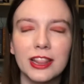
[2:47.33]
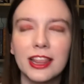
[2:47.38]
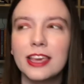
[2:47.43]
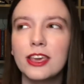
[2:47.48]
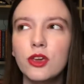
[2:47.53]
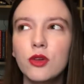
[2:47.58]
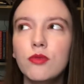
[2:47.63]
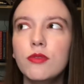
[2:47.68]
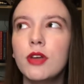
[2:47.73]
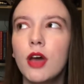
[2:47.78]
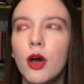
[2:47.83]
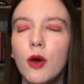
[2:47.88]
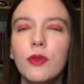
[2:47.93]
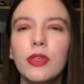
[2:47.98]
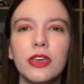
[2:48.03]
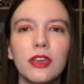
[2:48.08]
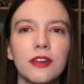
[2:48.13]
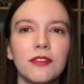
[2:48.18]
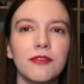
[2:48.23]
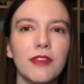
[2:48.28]
Like, you know
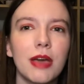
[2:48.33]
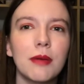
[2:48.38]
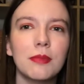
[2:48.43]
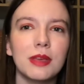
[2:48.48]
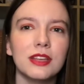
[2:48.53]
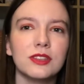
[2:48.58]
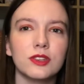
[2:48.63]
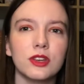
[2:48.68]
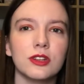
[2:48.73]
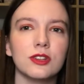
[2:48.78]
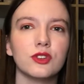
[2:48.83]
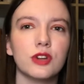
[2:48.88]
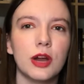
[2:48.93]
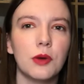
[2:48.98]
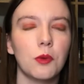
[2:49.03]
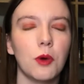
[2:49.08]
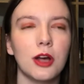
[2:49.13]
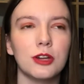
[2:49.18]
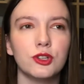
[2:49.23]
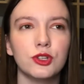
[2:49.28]
that your family is gonna try and
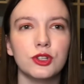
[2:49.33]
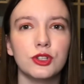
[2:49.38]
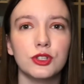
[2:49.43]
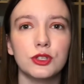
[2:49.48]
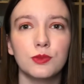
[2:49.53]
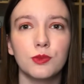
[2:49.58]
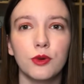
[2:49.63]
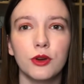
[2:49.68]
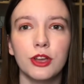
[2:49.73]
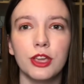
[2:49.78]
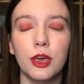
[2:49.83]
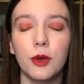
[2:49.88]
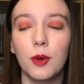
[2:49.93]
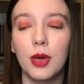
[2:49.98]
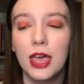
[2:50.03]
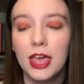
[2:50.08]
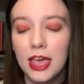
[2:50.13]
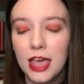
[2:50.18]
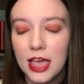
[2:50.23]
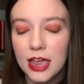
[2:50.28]
watch it to support you,
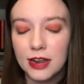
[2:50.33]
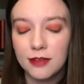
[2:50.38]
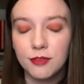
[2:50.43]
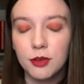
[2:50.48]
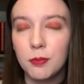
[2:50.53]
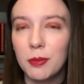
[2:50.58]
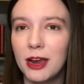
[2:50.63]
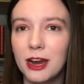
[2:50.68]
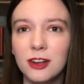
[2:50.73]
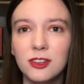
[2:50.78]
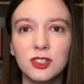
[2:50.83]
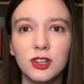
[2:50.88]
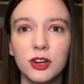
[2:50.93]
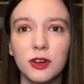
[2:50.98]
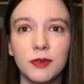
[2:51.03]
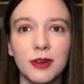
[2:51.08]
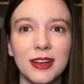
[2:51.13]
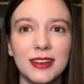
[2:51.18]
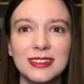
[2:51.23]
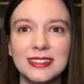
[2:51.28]
and if your parents aren't
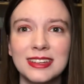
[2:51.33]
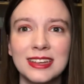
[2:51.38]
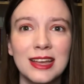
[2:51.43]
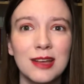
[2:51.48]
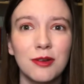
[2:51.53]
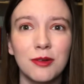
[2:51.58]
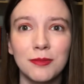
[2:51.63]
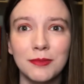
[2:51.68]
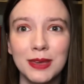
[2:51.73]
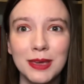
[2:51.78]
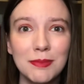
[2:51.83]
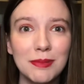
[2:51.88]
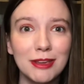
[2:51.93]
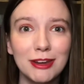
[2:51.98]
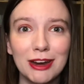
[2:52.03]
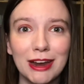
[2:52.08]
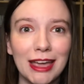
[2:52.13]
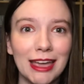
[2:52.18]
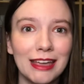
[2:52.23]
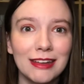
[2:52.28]
around, well, maybe
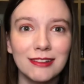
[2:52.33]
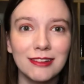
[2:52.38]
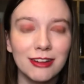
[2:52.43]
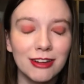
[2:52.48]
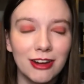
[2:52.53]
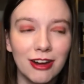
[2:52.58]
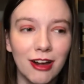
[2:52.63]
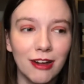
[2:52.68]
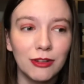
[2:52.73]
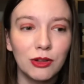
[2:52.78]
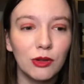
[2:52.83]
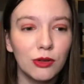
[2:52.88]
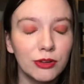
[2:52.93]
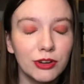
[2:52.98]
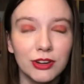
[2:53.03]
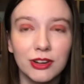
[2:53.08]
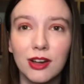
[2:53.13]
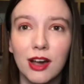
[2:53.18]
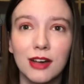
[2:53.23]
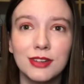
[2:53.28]
your aunt or your uncle or
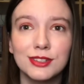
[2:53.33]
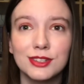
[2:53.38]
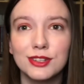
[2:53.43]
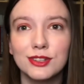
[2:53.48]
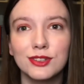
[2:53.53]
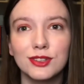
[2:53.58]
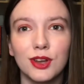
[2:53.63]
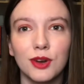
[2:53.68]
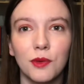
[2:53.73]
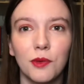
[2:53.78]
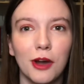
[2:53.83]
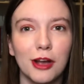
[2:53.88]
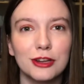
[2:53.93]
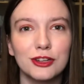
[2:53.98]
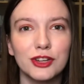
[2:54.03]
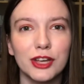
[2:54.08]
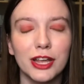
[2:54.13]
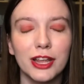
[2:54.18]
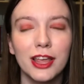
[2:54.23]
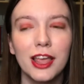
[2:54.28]
your cousin is gonna watch
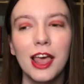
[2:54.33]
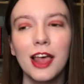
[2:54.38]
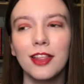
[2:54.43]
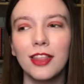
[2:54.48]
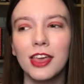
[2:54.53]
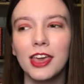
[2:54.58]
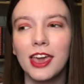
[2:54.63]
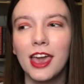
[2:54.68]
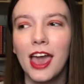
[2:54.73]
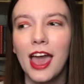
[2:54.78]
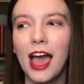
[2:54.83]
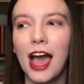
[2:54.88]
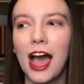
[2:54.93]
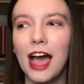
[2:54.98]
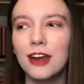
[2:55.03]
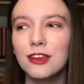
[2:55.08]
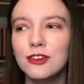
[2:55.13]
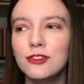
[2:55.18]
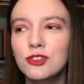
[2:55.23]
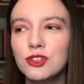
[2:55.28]
it. Like,
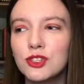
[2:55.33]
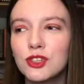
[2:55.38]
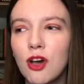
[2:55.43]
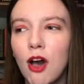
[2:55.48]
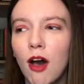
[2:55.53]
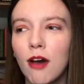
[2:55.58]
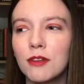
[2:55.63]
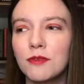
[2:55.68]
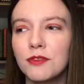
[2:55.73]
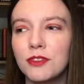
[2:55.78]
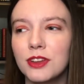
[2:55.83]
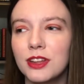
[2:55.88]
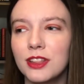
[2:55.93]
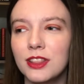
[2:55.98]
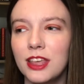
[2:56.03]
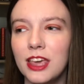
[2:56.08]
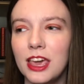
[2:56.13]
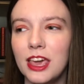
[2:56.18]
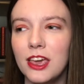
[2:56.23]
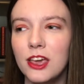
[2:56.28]
how do you just
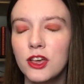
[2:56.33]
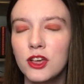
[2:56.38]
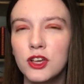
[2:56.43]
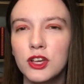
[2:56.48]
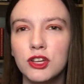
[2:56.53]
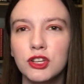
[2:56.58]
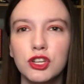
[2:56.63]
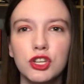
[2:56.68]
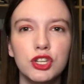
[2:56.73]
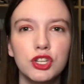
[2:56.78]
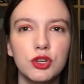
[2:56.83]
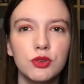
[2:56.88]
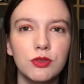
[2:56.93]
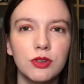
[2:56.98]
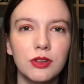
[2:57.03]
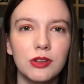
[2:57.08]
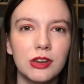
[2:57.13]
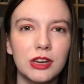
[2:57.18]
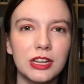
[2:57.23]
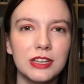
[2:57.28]
confidently do
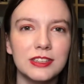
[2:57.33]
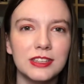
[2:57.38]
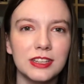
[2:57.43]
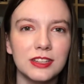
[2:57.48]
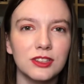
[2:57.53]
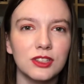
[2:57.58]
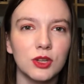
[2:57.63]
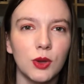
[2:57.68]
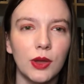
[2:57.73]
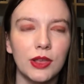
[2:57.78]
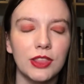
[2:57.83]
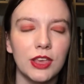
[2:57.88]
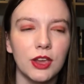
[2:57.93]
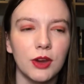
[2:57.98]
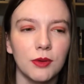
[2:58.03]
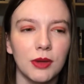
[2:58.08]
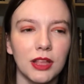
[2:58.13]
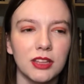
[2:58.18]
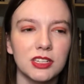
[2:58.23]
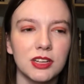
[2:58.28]
nudity scenes knowing that your
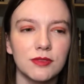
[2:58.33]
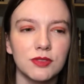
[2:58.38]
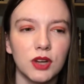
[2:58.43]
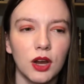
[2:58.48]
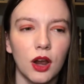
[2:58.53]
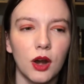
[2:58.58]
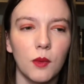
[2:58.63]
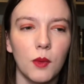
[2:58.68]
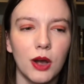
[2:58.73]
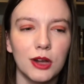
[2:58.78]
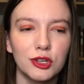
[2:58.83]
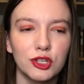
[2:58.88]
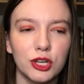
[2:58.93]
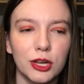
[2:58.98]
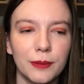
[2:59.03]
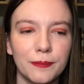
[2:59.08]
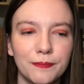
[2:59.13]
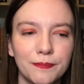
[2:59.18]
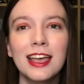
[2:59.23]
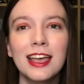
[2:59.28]
relatives are gonna watch it?